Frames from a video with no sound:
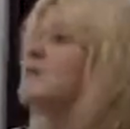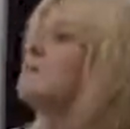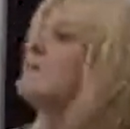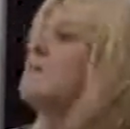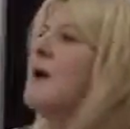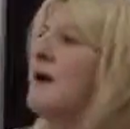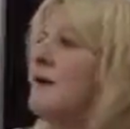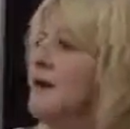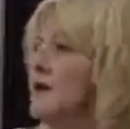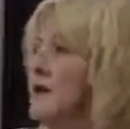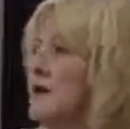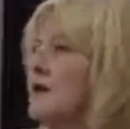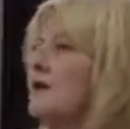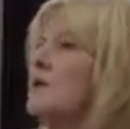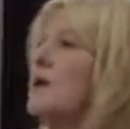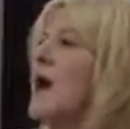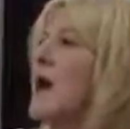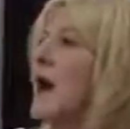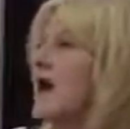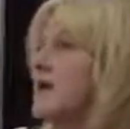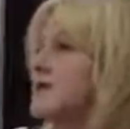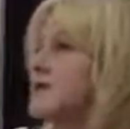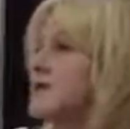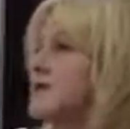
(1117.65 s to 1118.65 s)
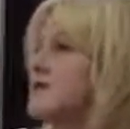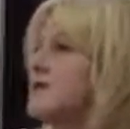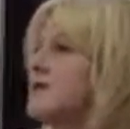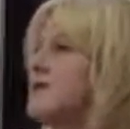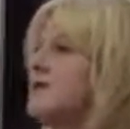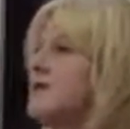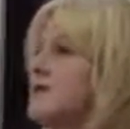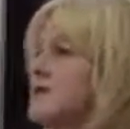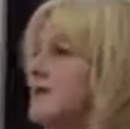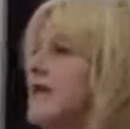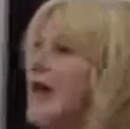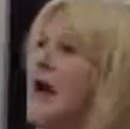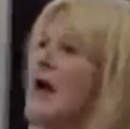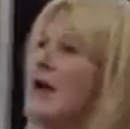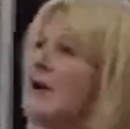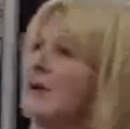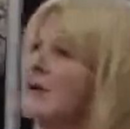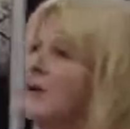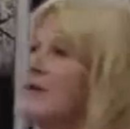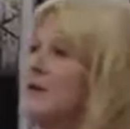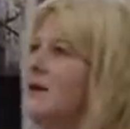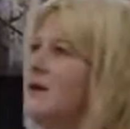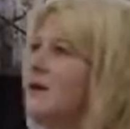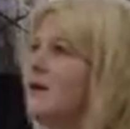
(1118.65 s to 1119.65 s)
bury your knots doing that,
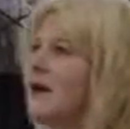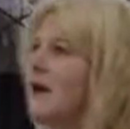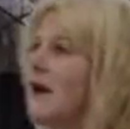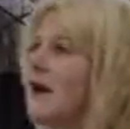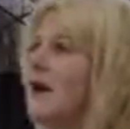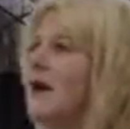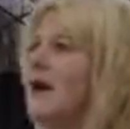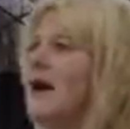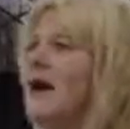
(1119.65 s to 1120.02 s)
okay?